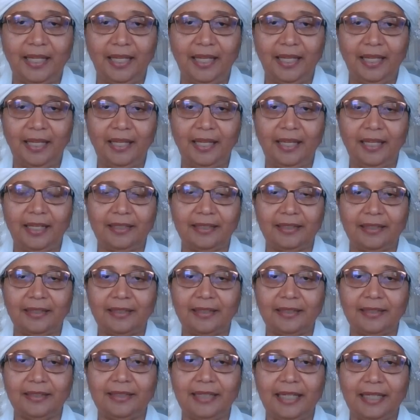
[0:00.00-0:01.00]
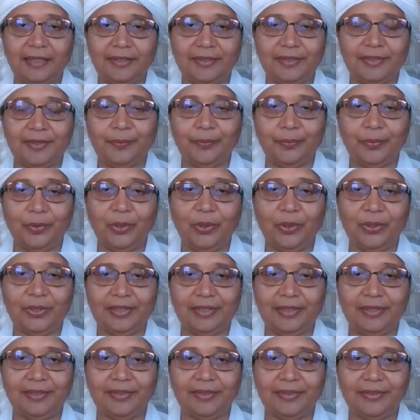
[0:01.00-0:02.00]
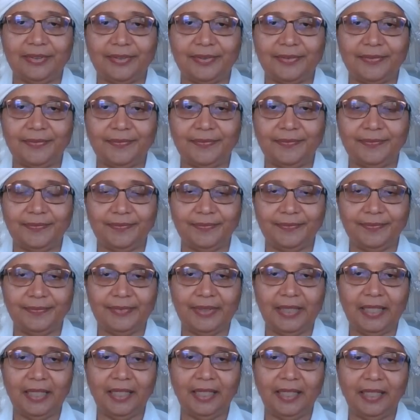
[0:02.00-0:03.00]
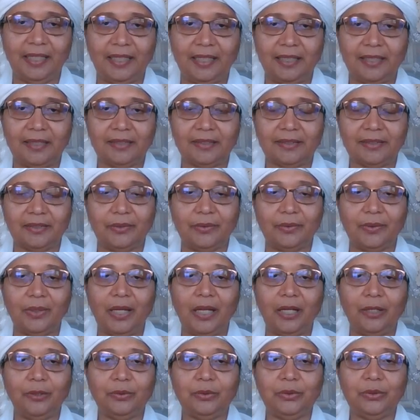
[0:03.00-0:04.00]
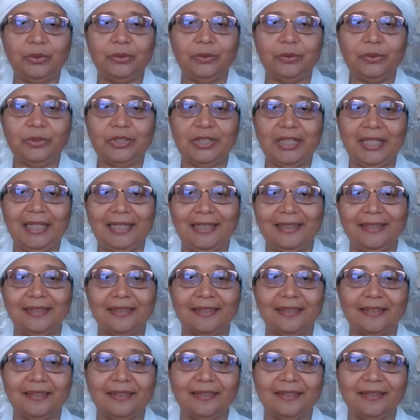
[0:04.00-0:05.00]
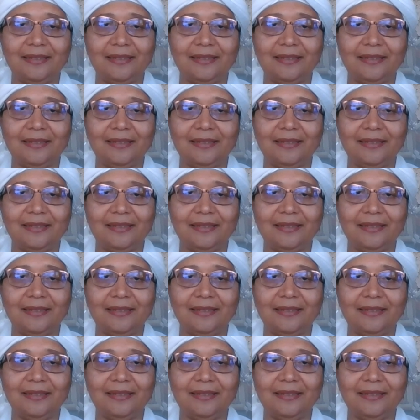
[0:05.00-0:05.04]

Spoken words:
And that's important. So how do you change?